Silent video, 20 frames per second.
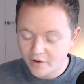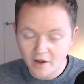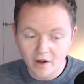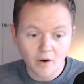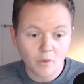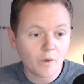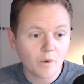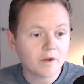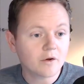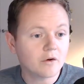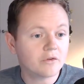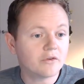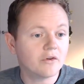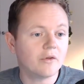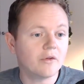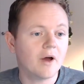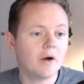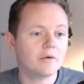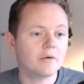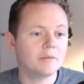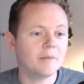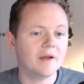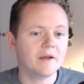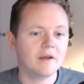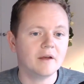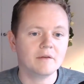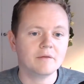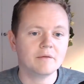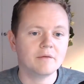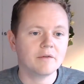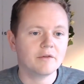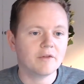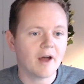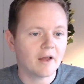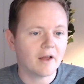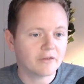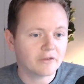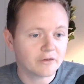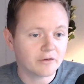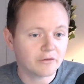a week or two, that was making
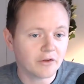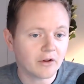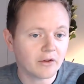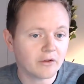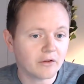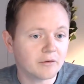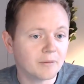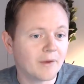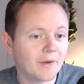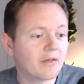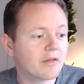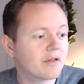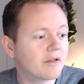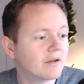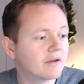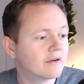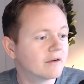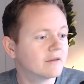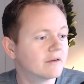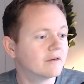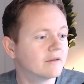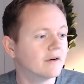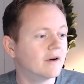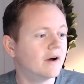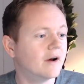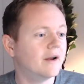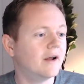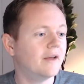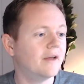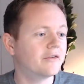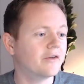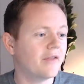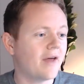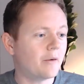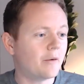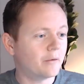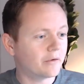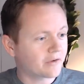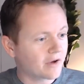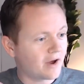thousands of dollars a month, right? And so
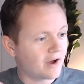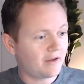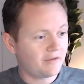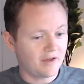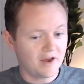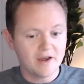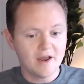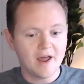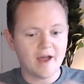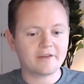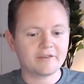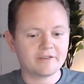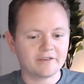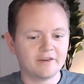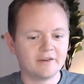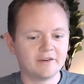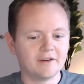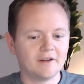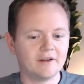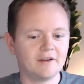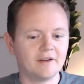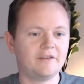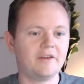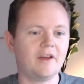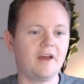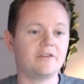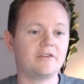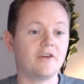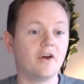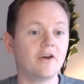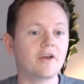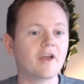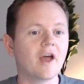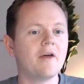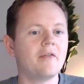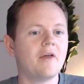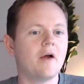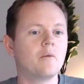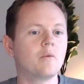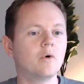that was kind of the next test. Okay,
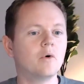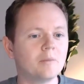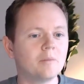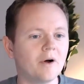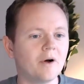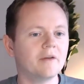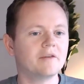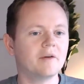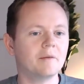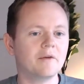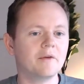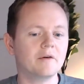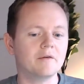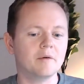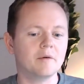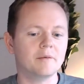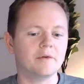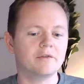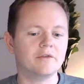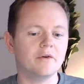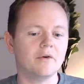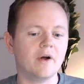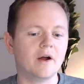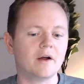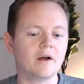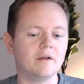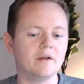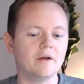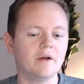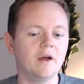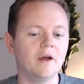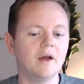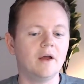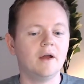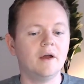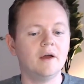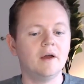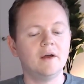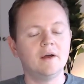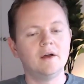they will buy something from us directly.
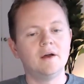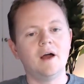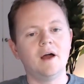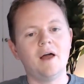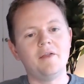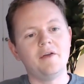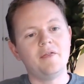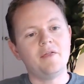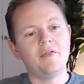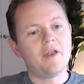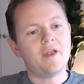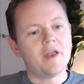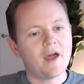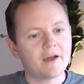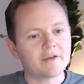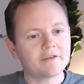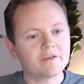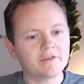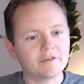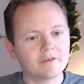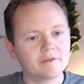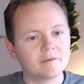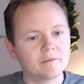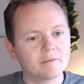And then the next